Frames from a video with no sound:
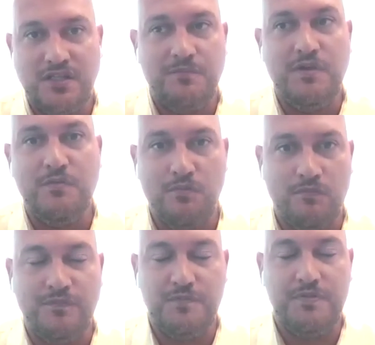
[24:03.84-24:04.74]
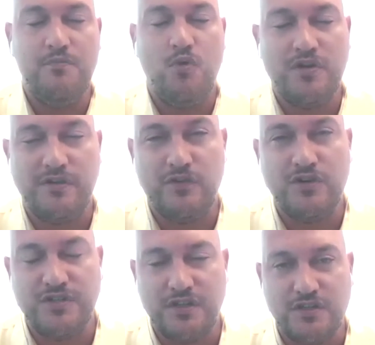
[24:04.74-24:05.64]
to be more
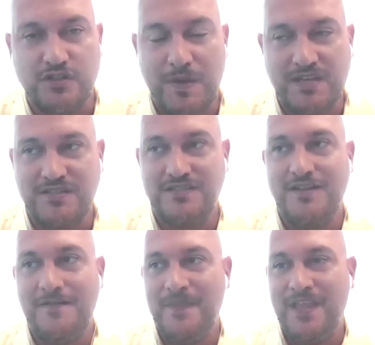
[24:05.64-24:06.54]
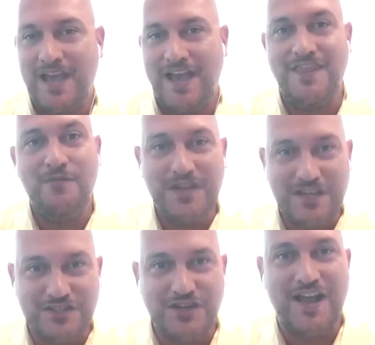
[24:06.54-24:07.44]
diverse in those spaces. And then we
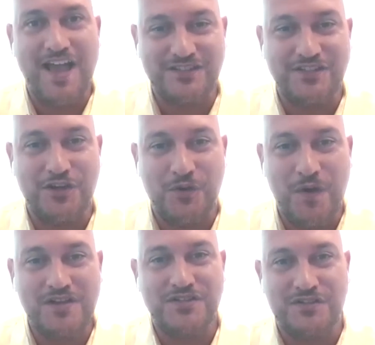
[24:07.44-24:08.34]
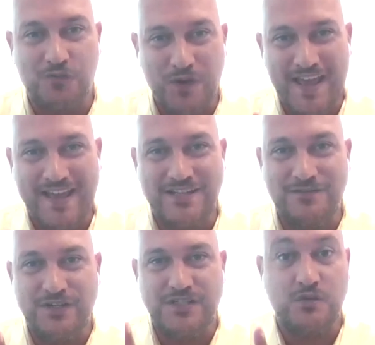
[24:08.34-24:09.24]
can start asking the questions of what
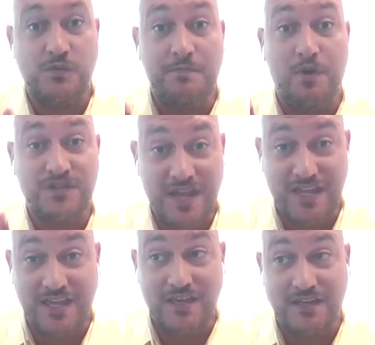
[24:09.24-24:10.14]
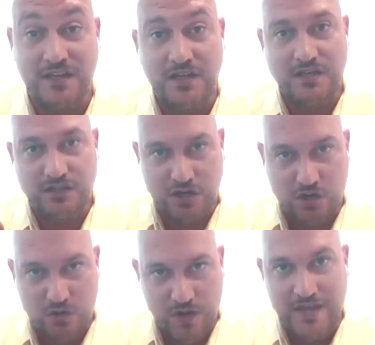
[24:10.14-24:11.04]
activities do we partake in to
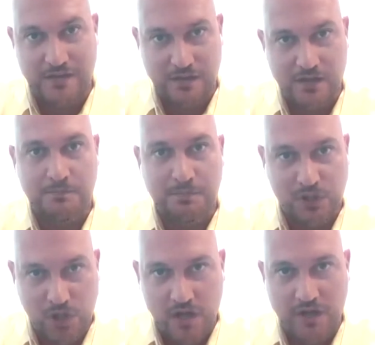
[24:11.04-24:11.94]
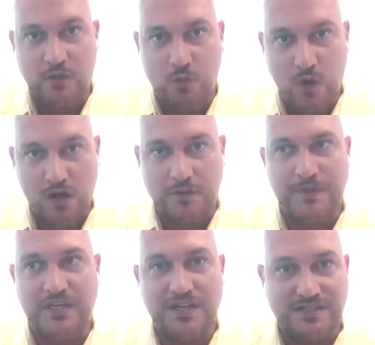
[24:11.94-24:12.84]
create belonging,
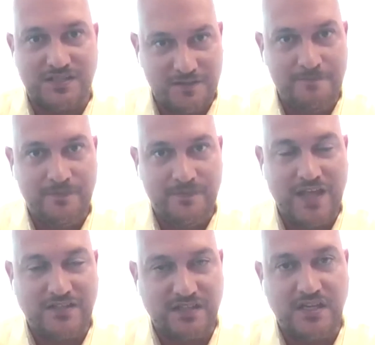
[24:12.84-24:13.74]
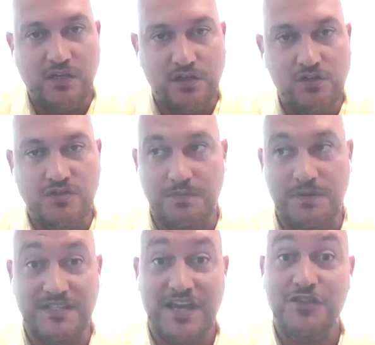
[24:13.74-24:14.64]
welcomingness. That's the inclusion
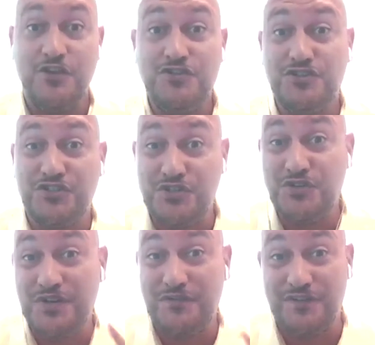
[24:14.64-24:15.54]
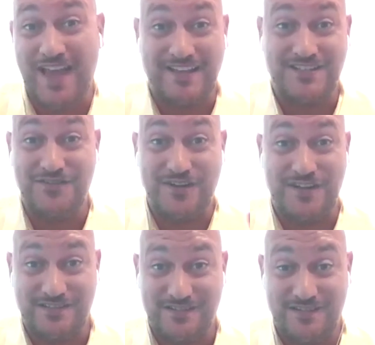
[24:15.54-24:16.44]
piece. And those are two different
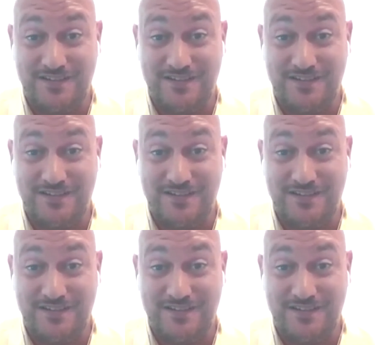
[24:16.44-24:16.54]
activities.